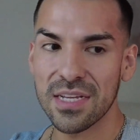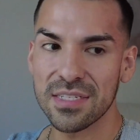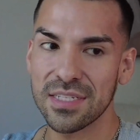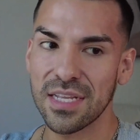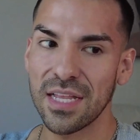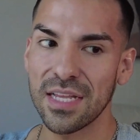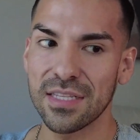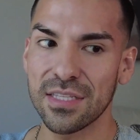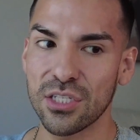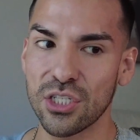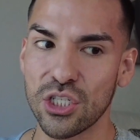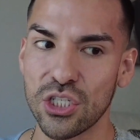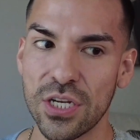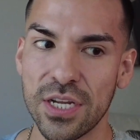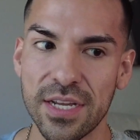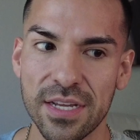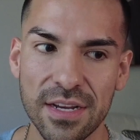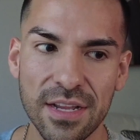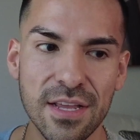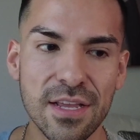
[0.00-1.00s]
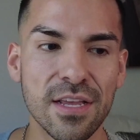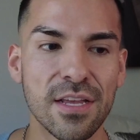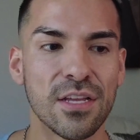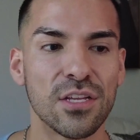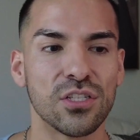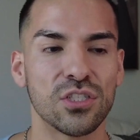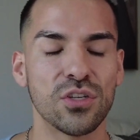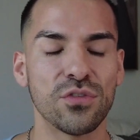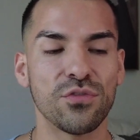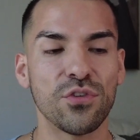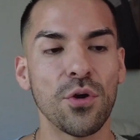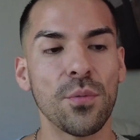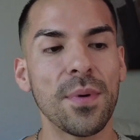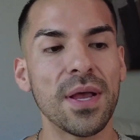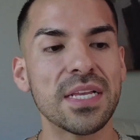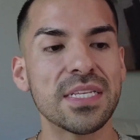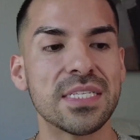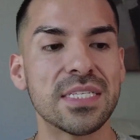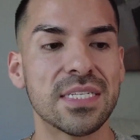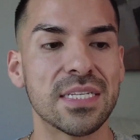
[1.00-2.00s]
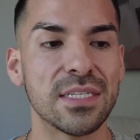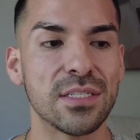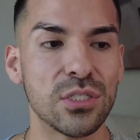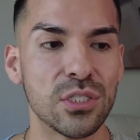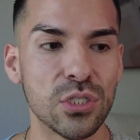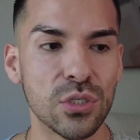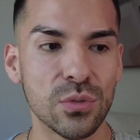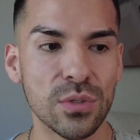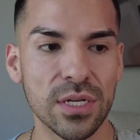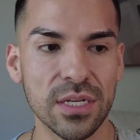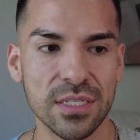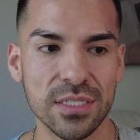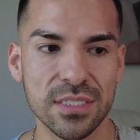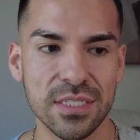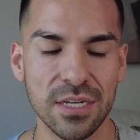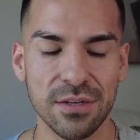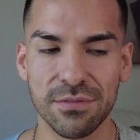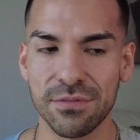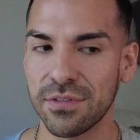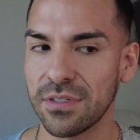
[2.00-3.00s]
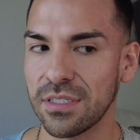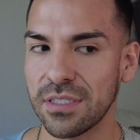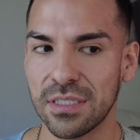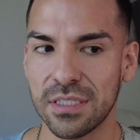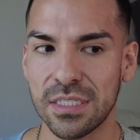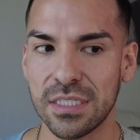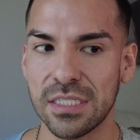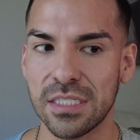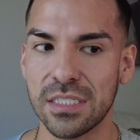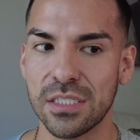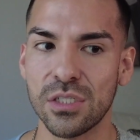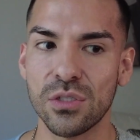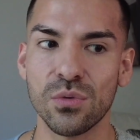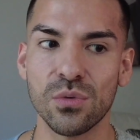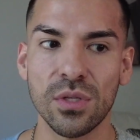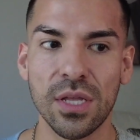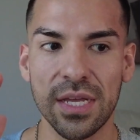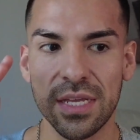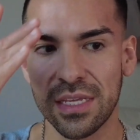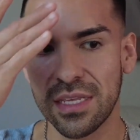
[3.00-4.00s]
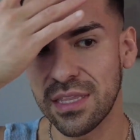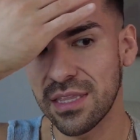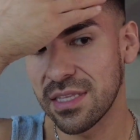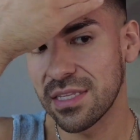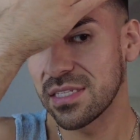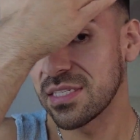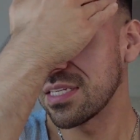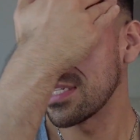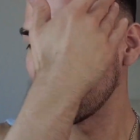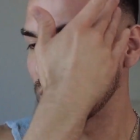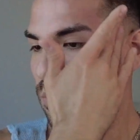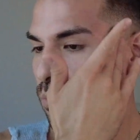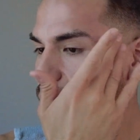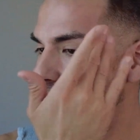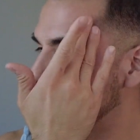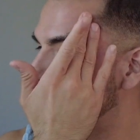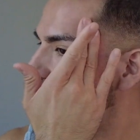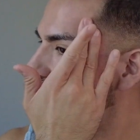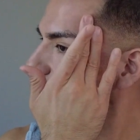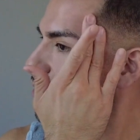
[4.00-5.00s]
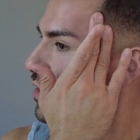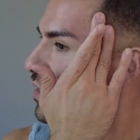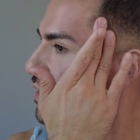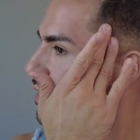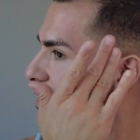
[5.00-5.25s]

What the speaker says: I like the shade. So if you're my skin tone, I can definitely see you liking this as a bronzer.